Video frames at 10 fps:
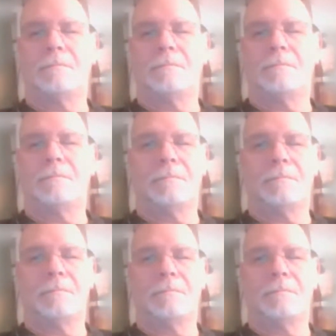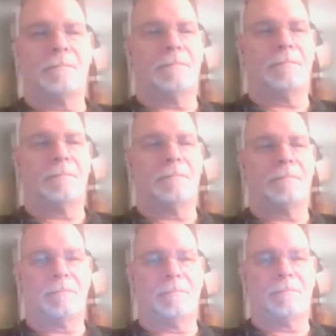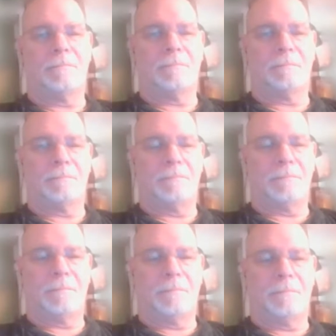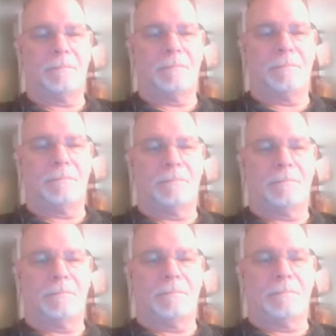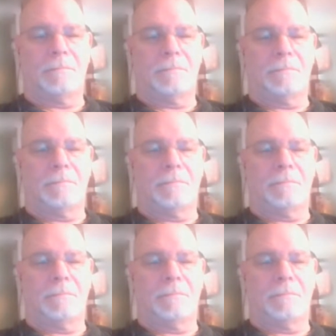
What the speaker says: No one is speaking in this clip.